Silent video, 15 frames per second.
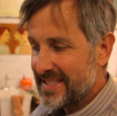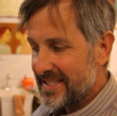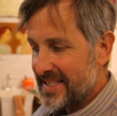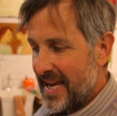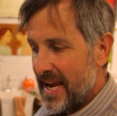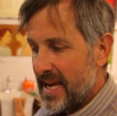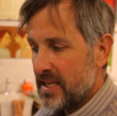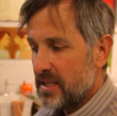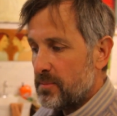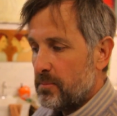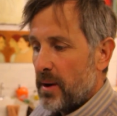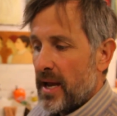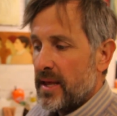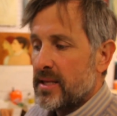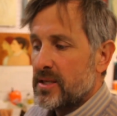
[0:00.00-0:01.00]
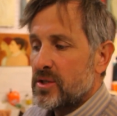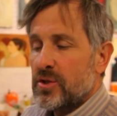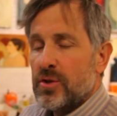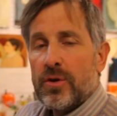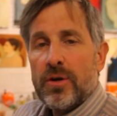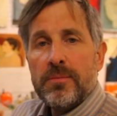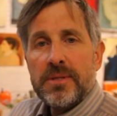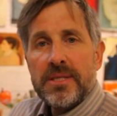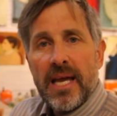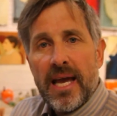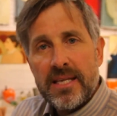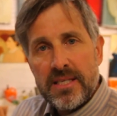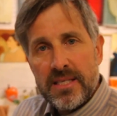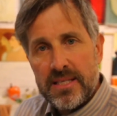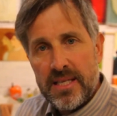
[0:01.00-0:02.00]
stained by the
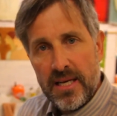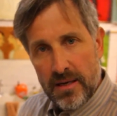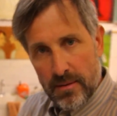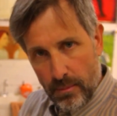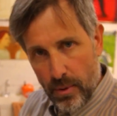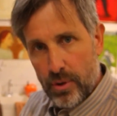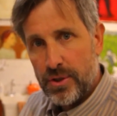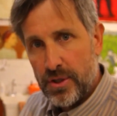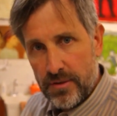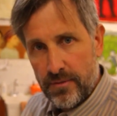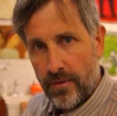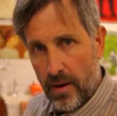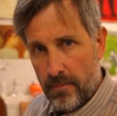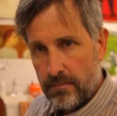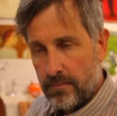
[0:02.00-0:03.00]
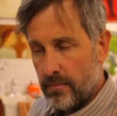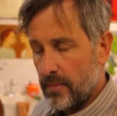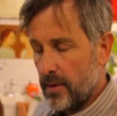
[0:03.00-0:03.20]
circumstances that it emerges from.